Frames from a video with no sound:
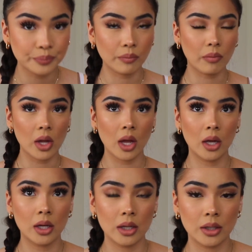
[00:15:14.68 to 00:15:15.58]
Do
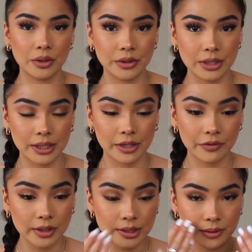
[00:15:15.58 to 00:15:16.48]
you see the
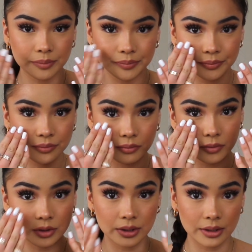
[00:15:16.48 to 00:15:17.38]
difference?
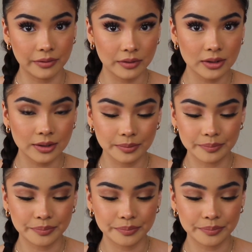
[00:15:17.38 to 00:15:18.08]
Do you see the difference?